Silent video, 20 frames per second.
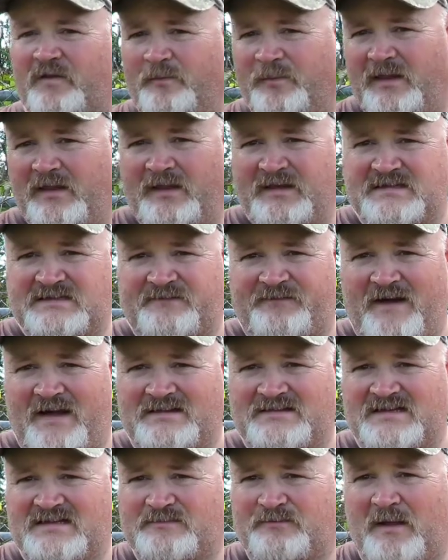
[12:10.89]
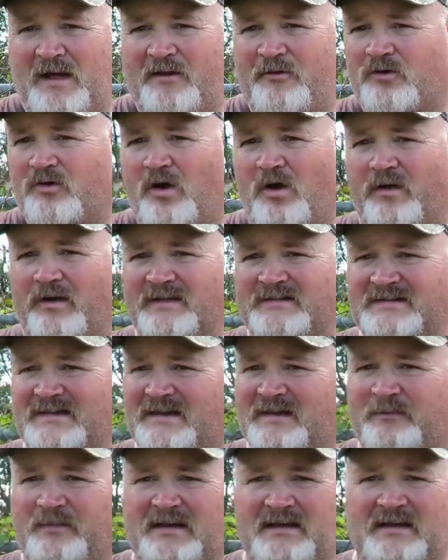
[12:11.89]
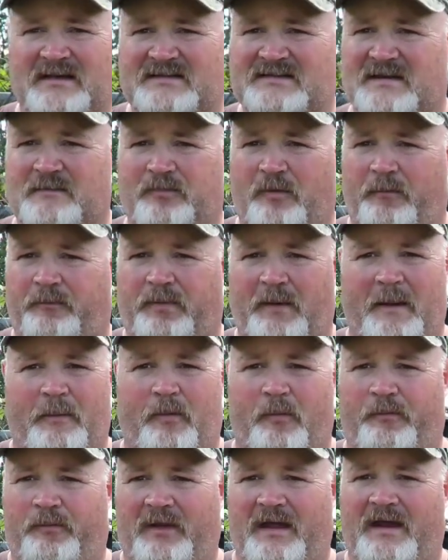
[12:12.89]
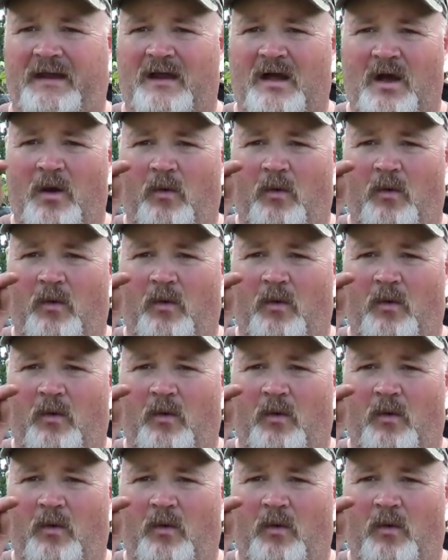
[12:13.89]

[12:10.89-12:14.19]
to be these fancy splatter targets. It can be a simple paper plate